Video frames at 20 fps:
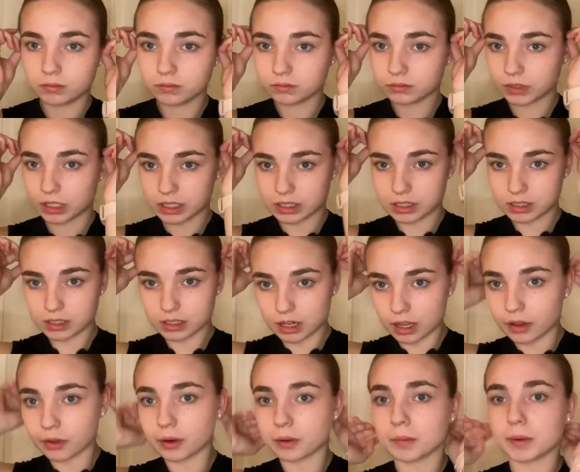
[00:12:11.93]
this is
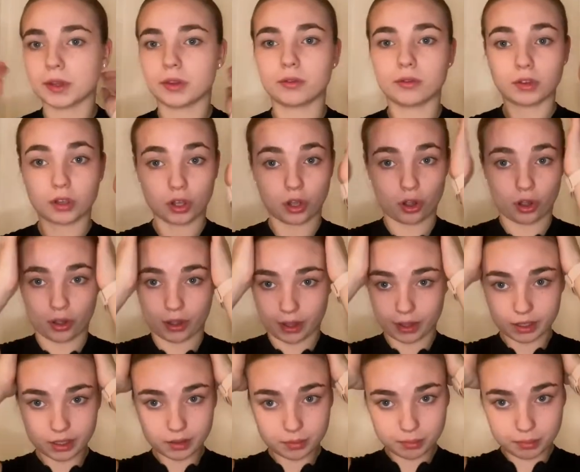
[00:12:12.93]
another one where you
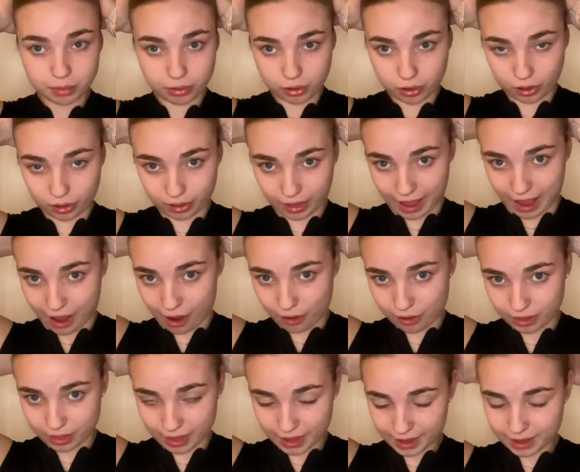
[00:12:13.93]
could pull
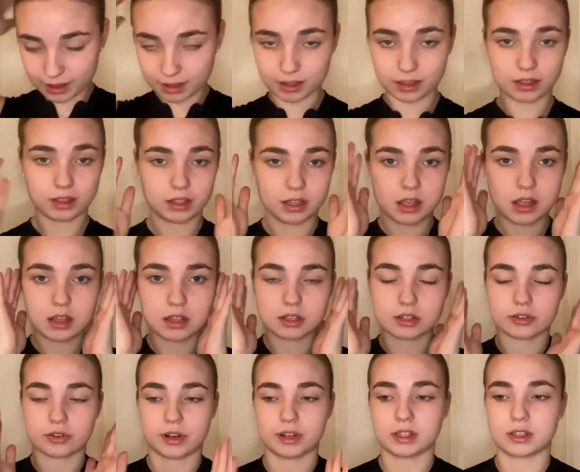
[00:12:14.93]
out like
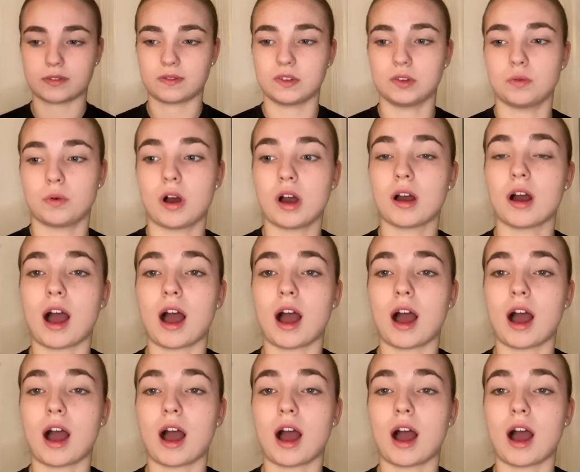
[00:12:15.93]
strands if you want.